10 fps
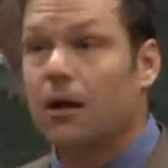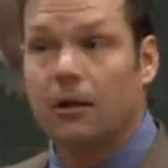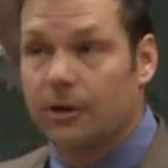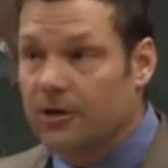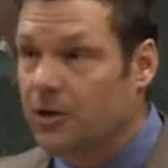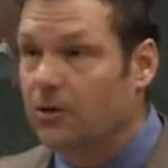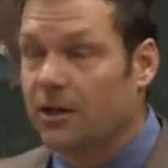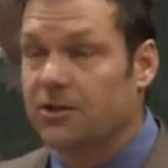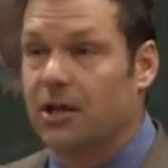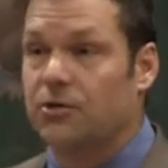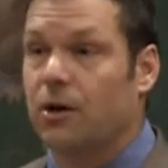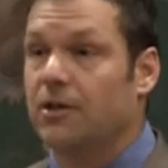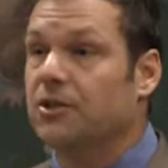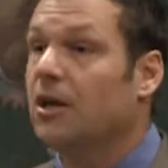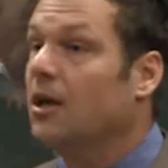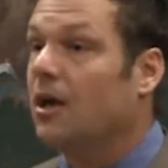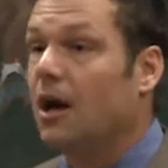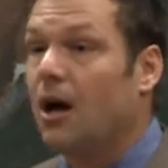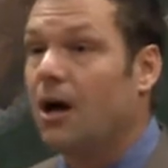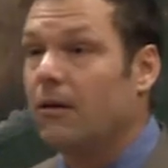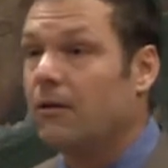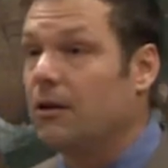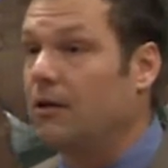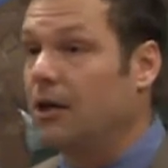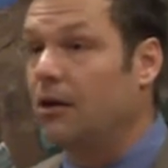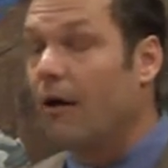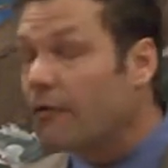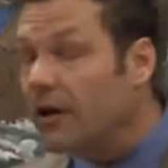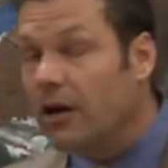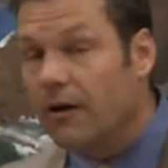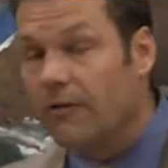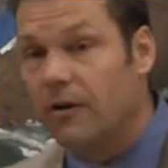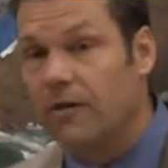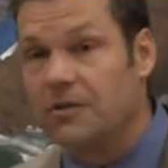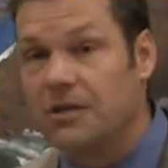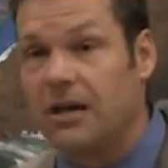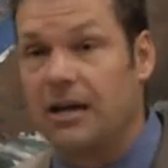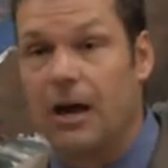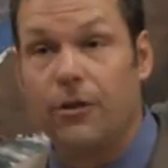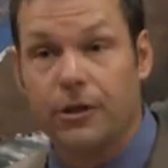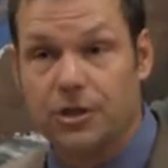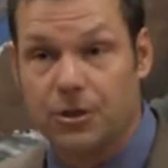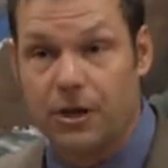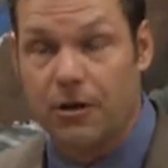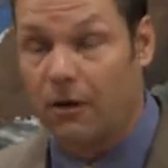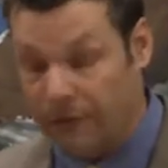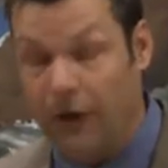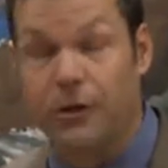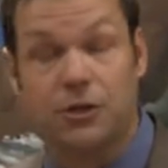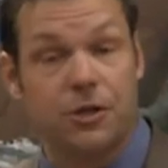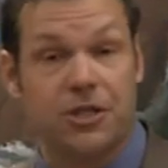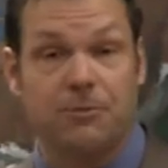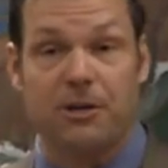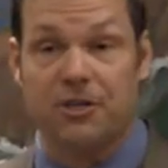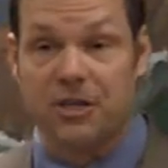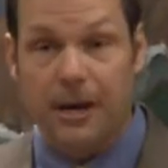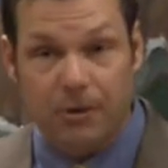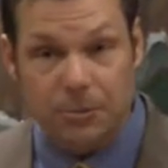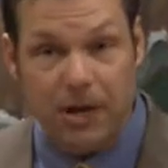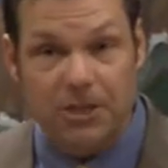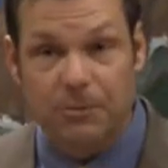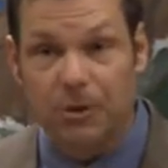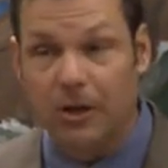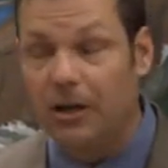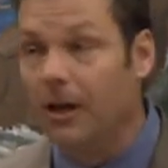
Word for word: Clear assault on states' rights. The governing of state health insurance has been a state responsibility